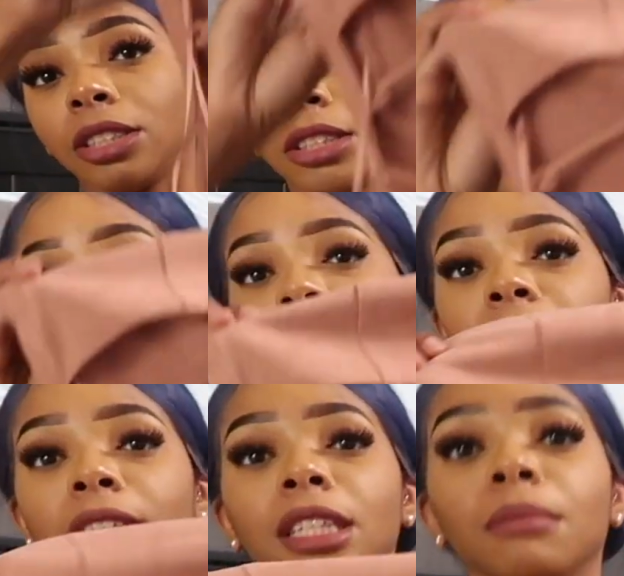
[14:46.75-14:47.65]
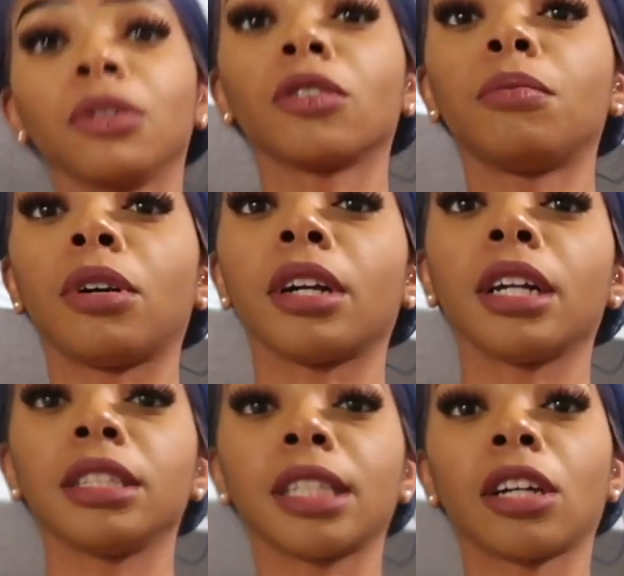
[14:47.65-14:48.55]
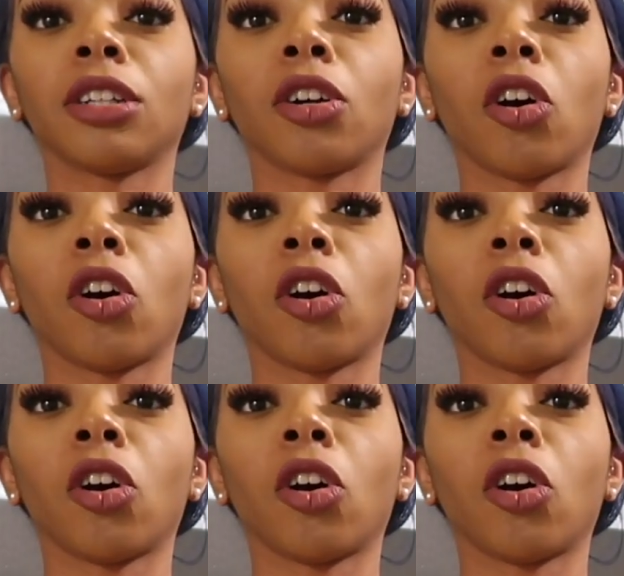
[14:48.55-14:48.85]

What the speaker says: as you can see, this is like the middle part. It's like